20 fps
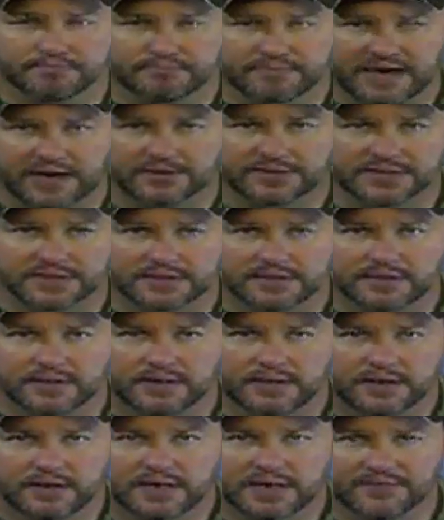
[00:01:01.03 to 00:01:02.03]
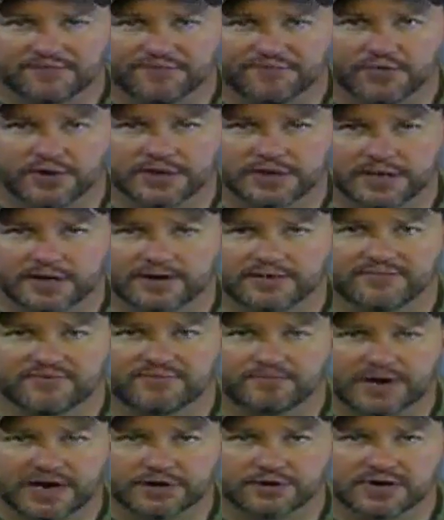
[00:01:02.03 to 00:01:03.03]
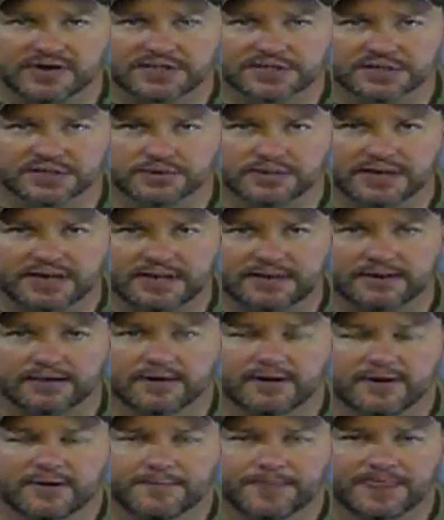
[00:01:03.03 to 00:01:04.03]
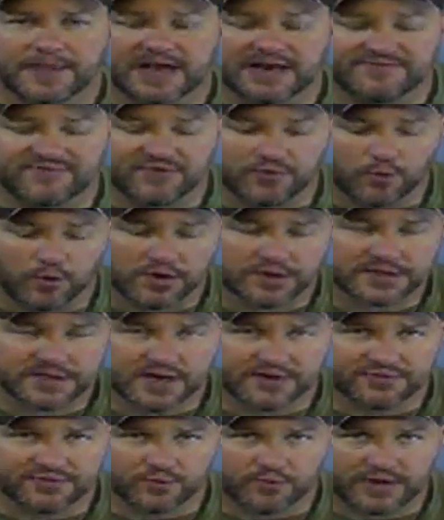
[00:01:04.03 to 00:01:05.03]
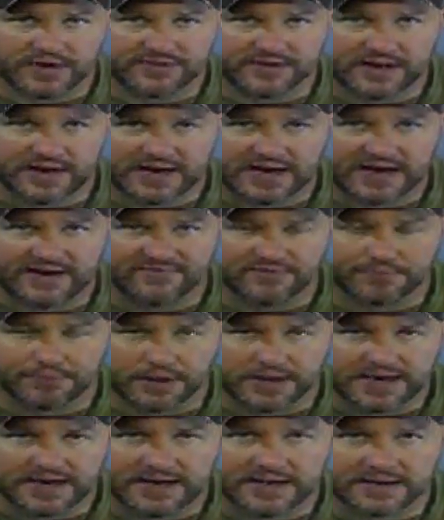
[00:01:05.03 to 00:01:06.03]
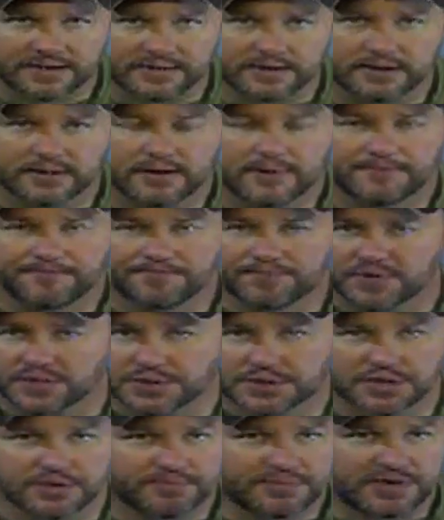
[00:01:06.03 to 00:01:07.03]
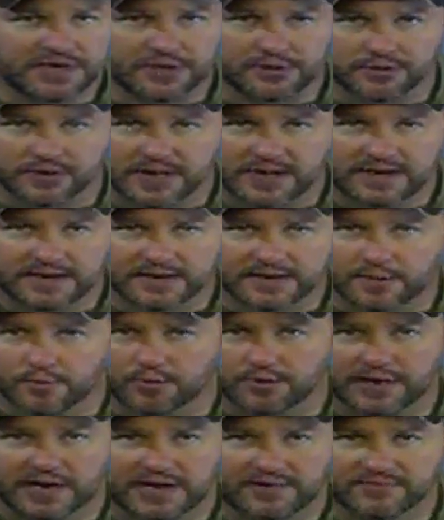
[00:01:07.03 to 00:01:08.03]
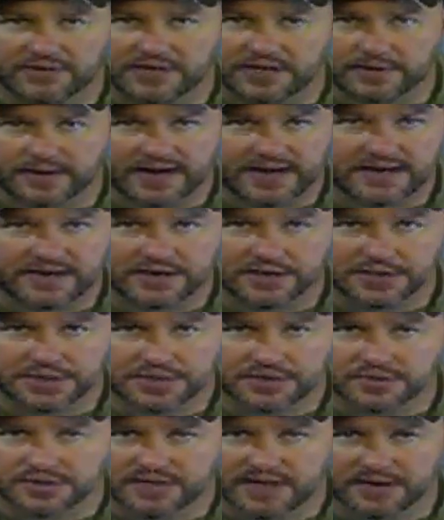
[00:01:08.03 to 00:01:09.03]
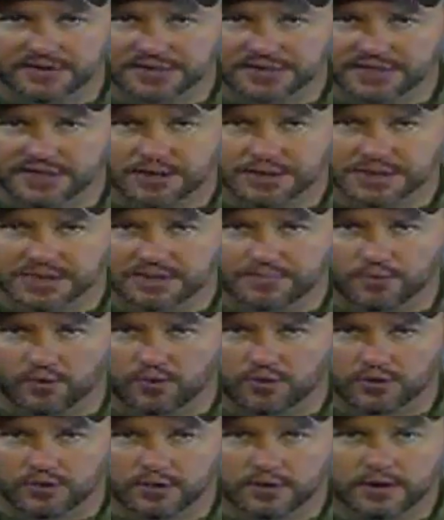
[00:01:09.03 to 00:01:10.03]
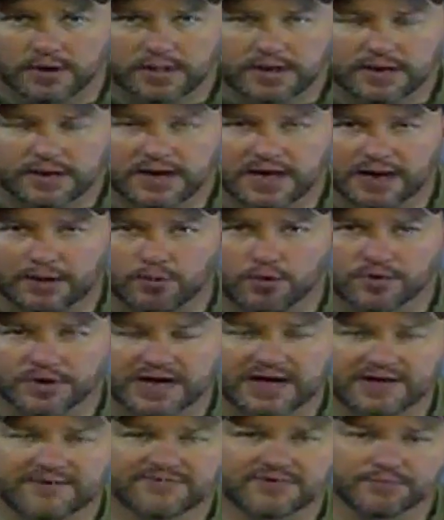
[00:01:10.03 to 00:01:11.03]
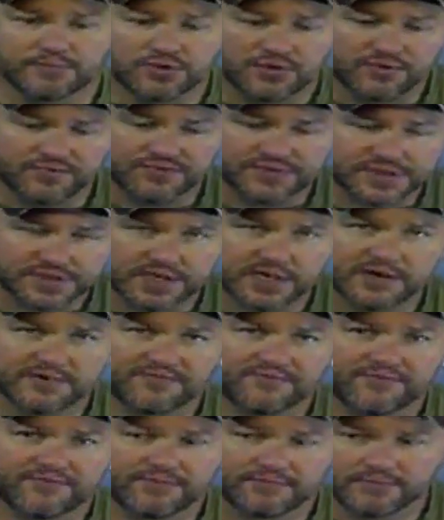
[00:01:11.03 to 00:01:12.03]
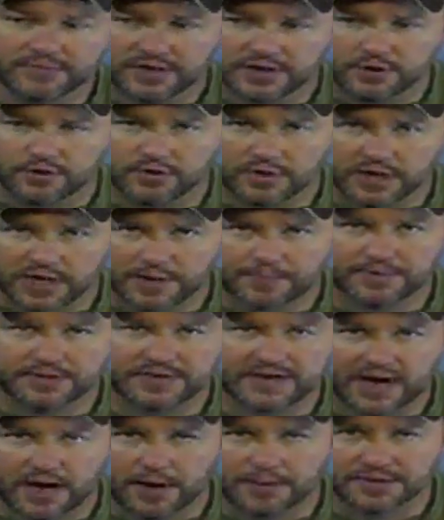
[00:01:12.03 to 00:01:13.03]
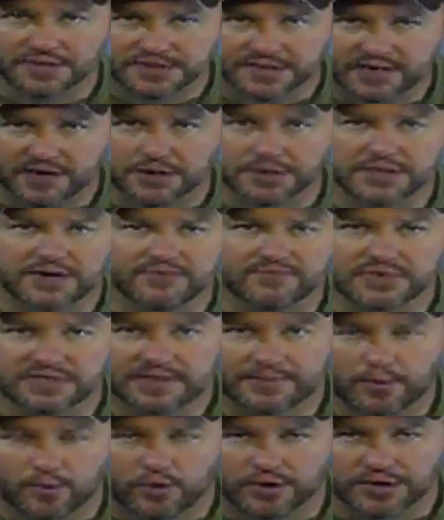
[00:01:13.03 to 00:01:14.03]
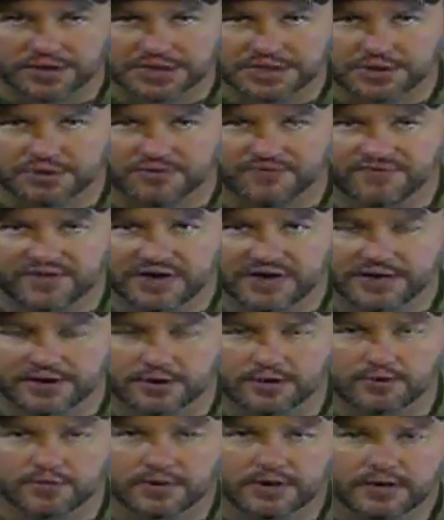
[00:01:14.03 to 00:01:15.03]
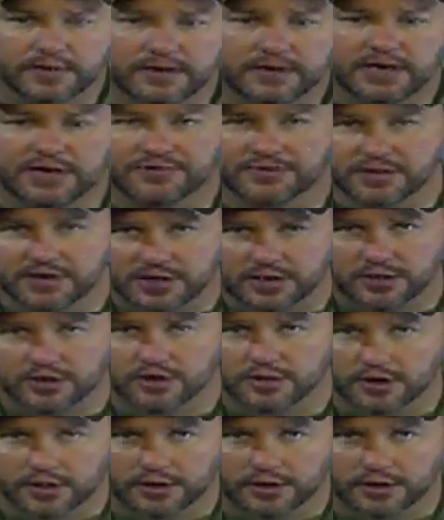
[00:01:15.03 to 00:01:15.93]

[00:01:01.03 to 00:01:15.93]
mounted in front of my green screen. And if it works out the way that I have it planned, it should be great. I won't have any lighting issues downstairs anymore and I won't have to move stuff you know up and down the stairs every time I want to shoot a video either here